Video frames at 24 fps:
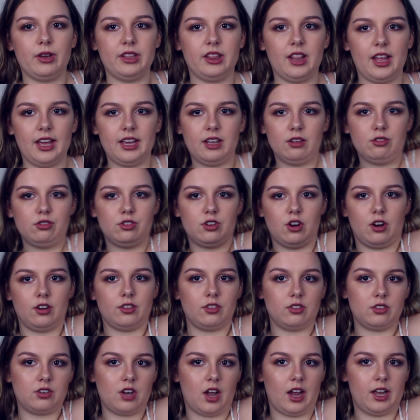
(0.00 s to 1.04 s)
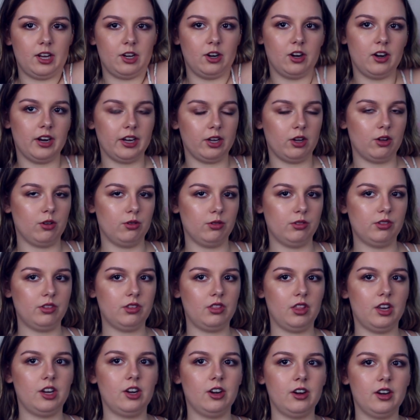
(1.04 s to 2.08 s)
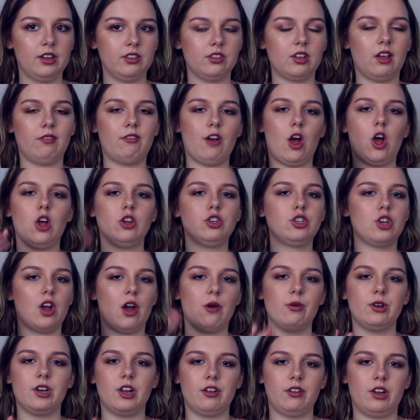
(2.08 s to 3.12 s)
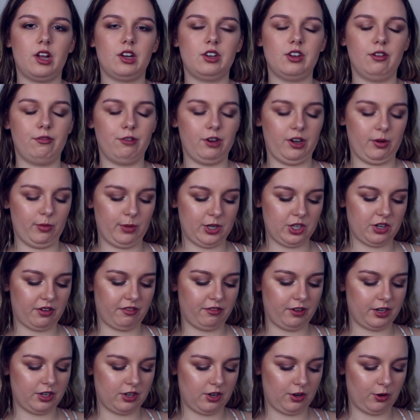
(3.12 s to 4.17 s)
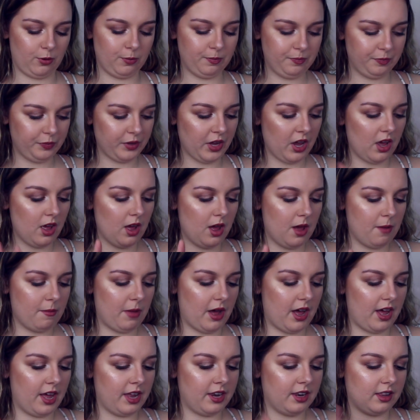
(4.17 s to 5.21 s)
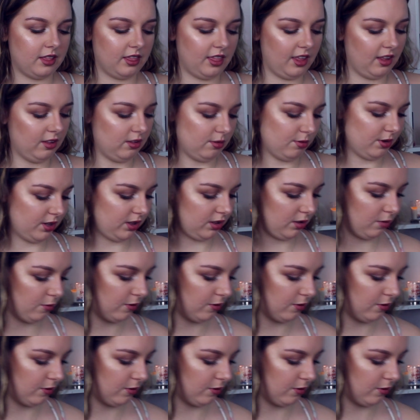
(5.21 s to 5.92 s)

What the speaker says: it like starts tighter and goes thinner and stuff. I'll show a different image of it too, but this was the